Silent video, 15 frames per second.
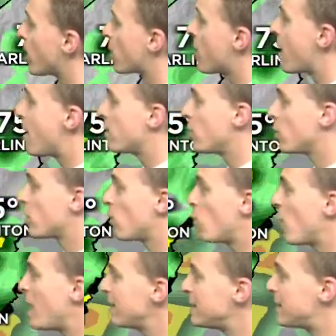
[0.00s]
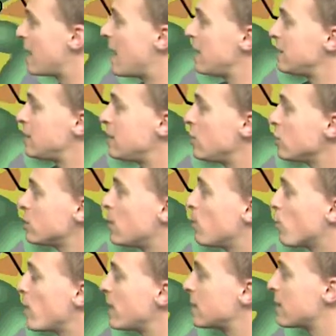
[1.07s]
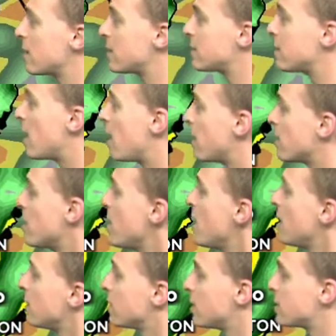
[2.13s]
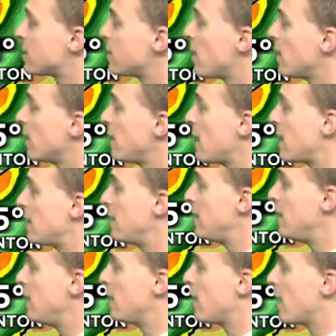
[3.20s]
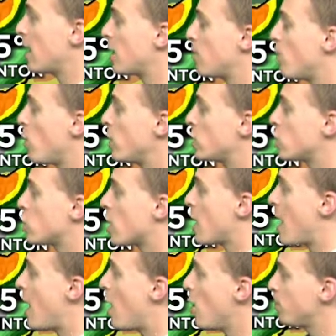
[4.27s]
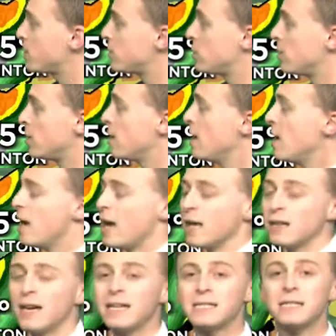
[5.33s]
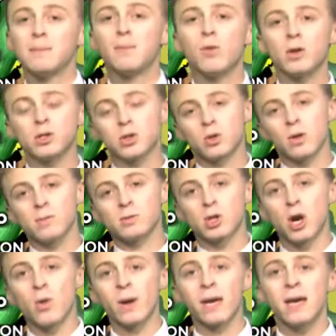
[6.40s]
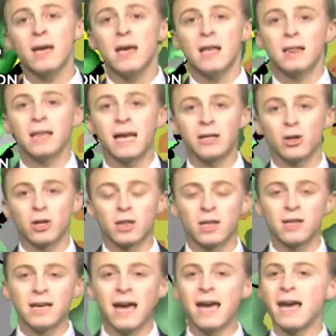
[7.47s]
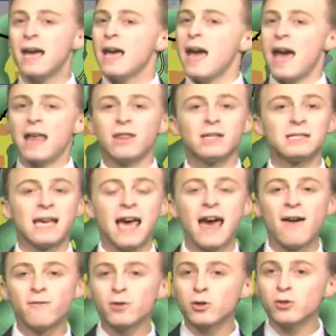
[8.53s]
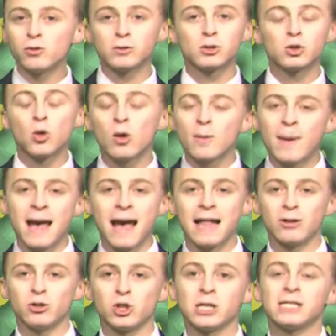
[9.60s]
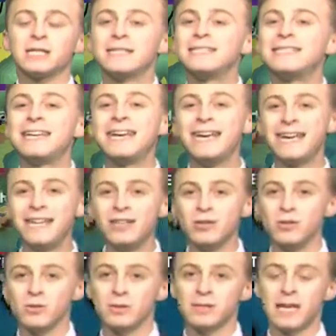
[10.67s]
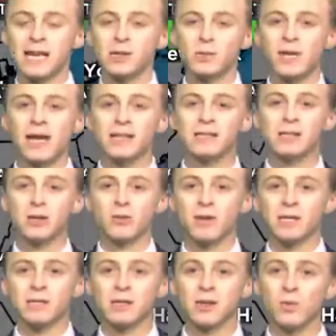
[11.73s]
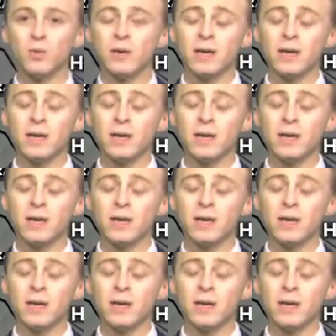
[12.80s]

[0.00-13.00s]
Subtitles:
bit cloudier than Wednesday, still some breaks in the sun. The sun and heating and the moisture helps to ignite some more storms going later in the day. And this afternoon storm pattern just continues as we head into the rest of the